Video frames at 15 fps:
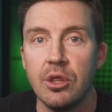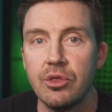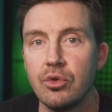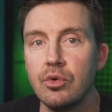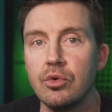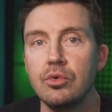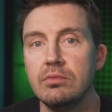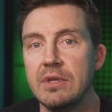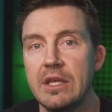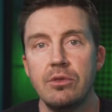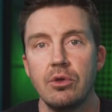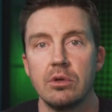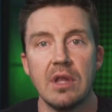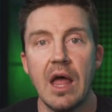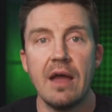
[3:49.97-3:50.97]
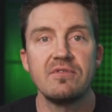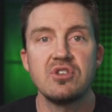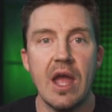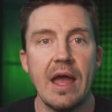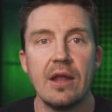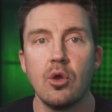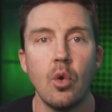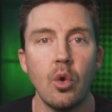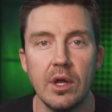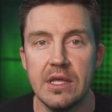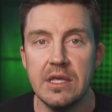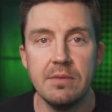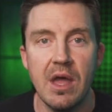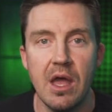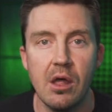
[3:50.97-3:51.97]
through either live chat or
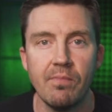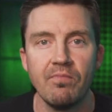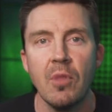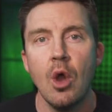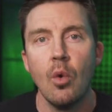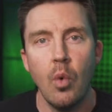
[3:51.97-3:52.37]
email,